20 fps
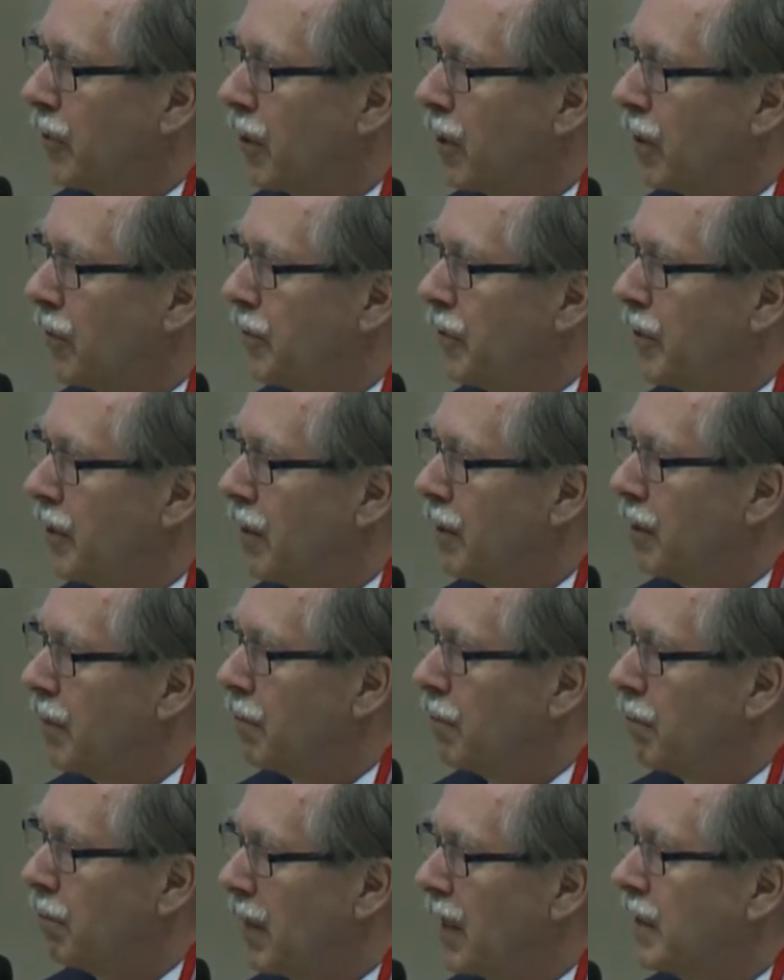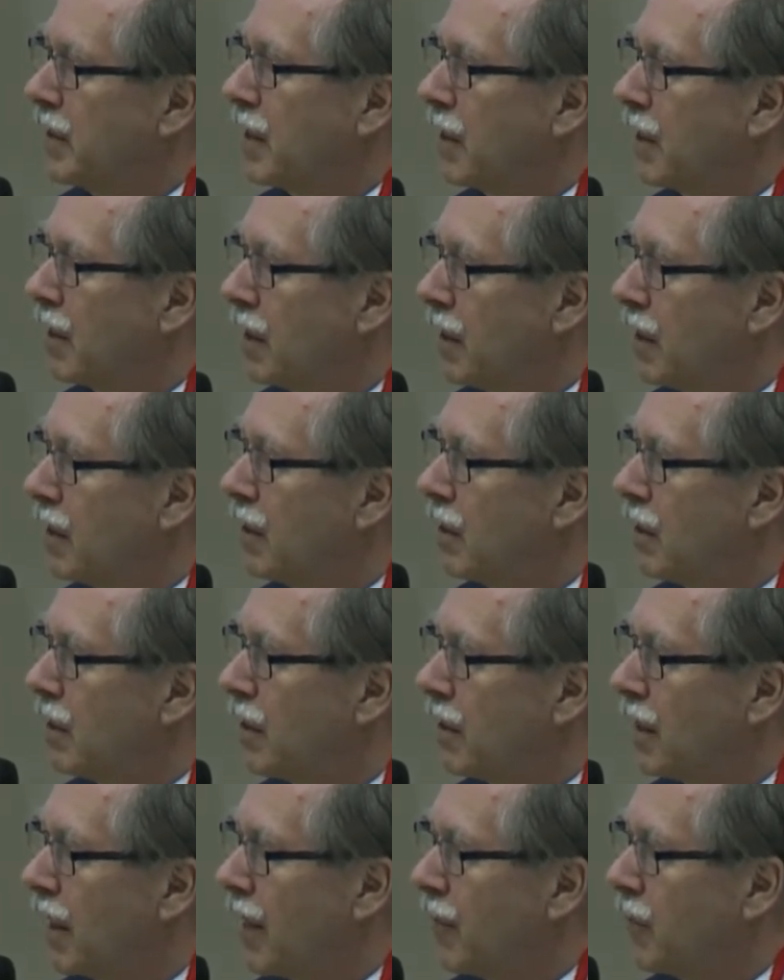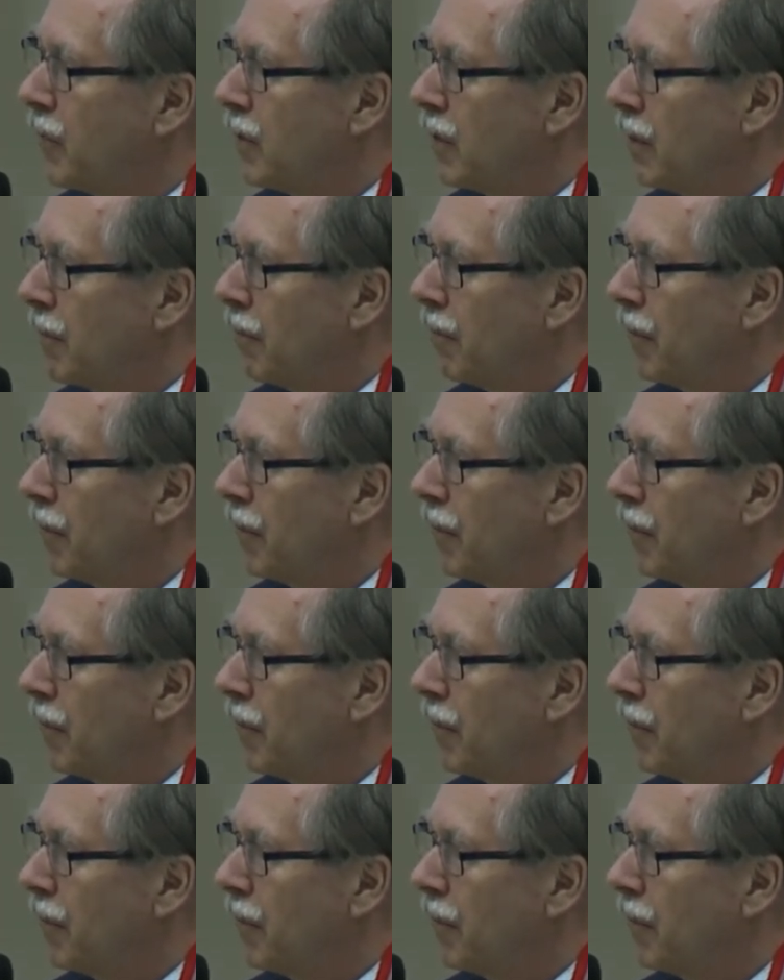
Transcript: of the metric in gravity.